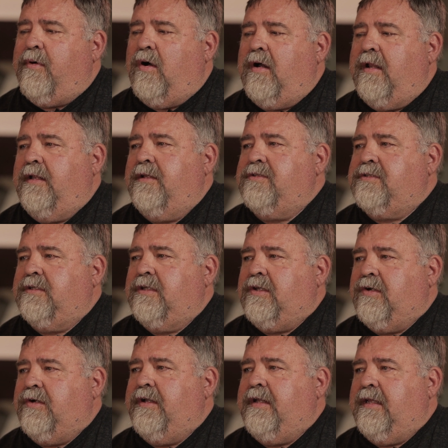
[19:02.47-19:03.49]
upon
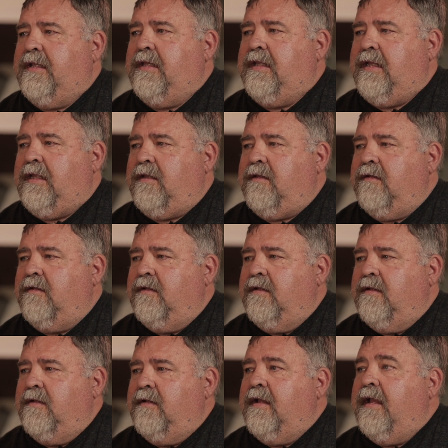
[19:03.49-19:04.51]
insecurity and need.
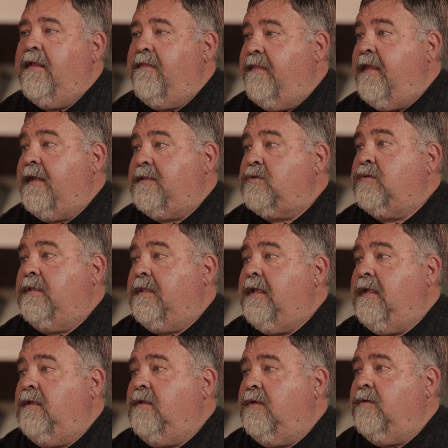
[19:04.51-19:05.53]
And that's what
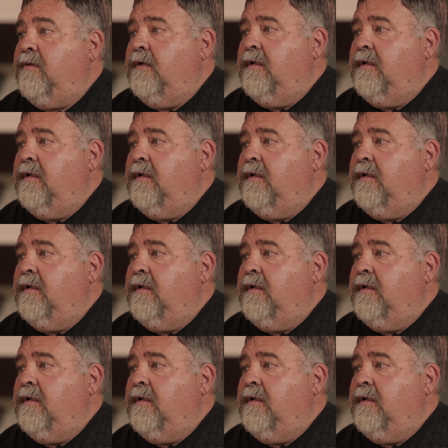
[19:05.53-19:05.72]
they do.